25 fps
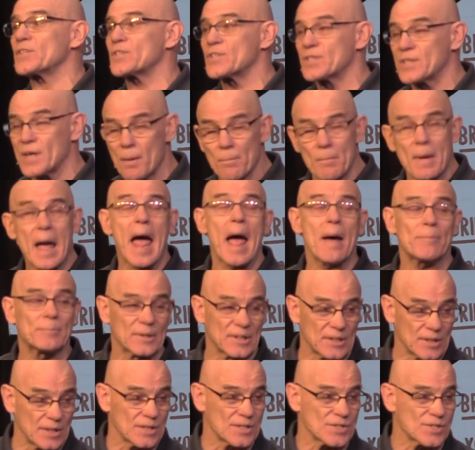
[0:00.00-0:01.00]
us some
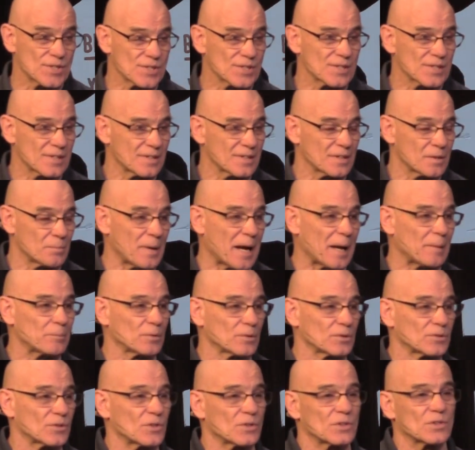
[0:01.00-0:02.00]
happiness. The
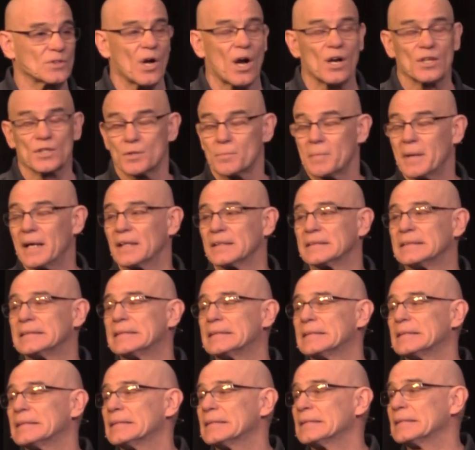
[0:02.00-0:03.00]
Bible talks about
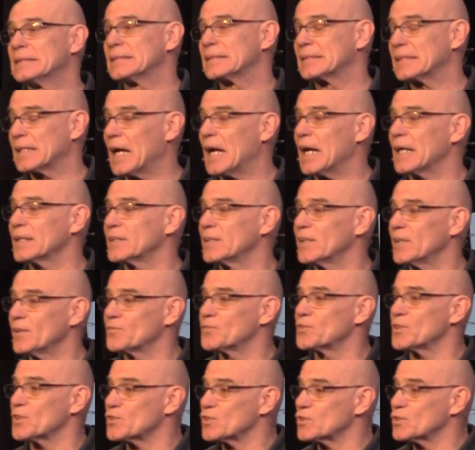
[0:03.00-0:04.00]
God
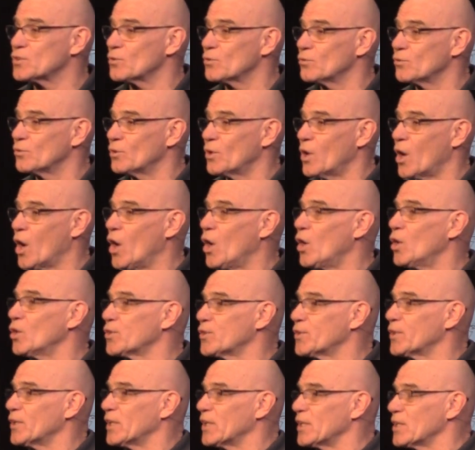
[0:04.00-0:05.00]
gives us all
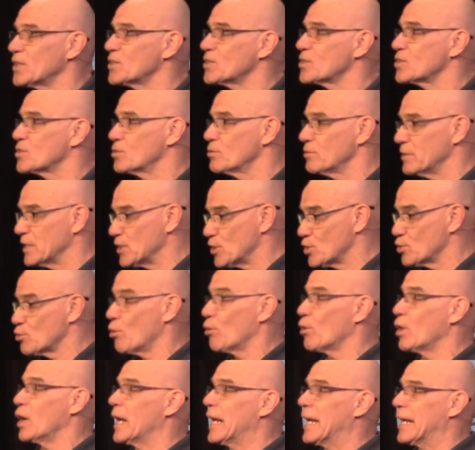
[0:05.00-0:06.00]
things to
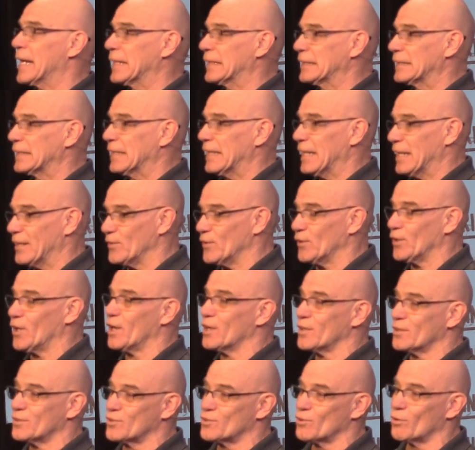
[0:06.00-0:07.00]
enjoy, and there
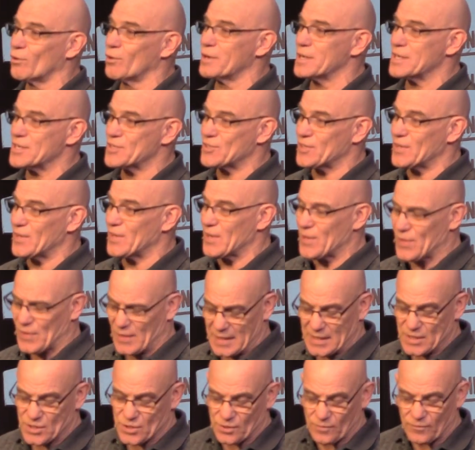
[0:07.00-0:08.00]
are joys in the
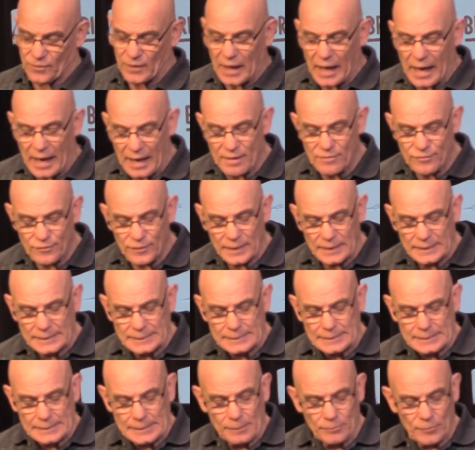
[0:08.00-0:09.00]
things of life.
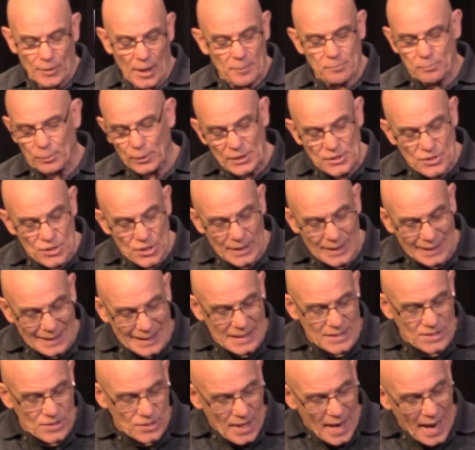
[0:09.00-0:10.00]
I'm not preaching
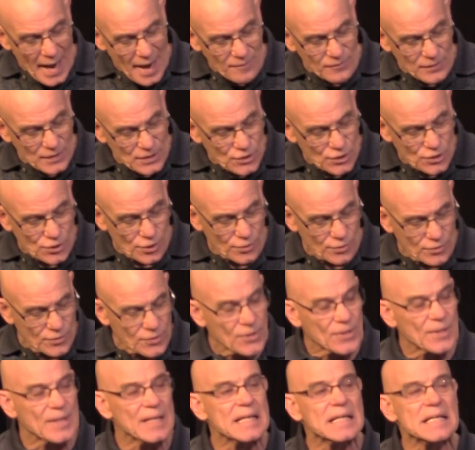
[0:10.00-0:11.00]
against having
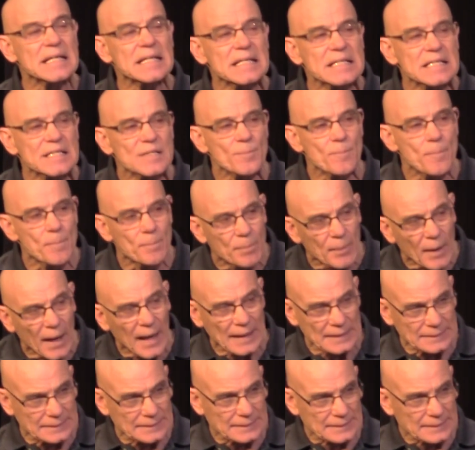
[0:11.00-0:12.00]
certain things,
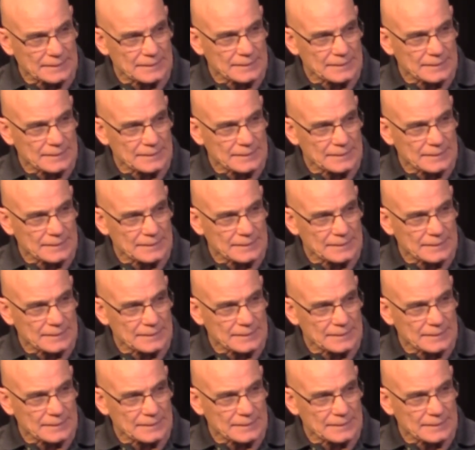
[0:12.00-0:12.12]
but